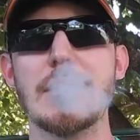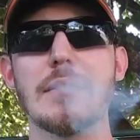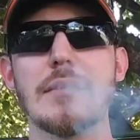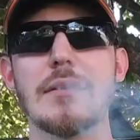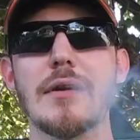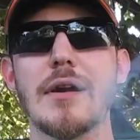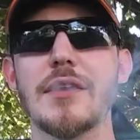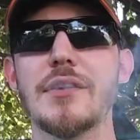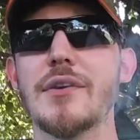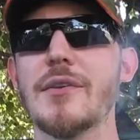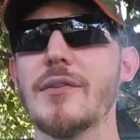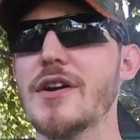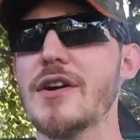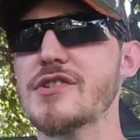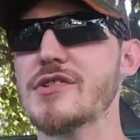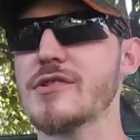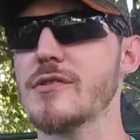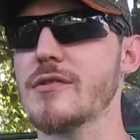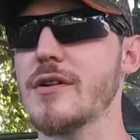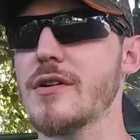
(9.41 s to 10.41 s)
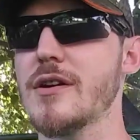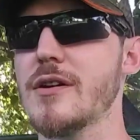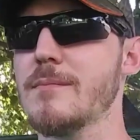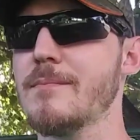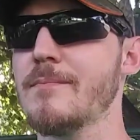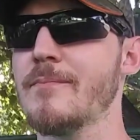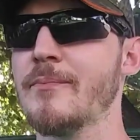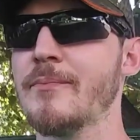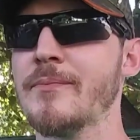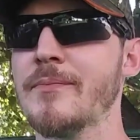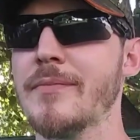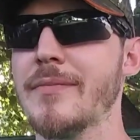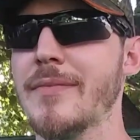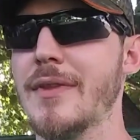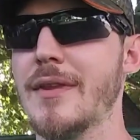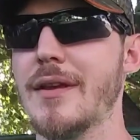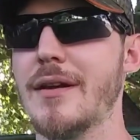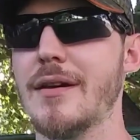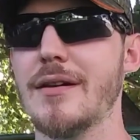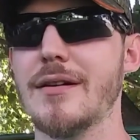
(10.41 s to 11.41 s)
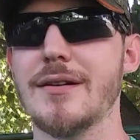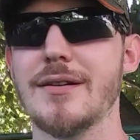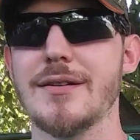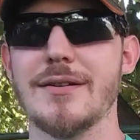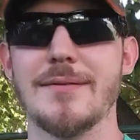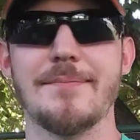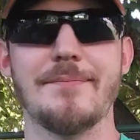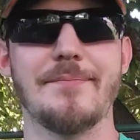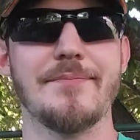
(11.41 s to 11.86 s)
I know I sure am. I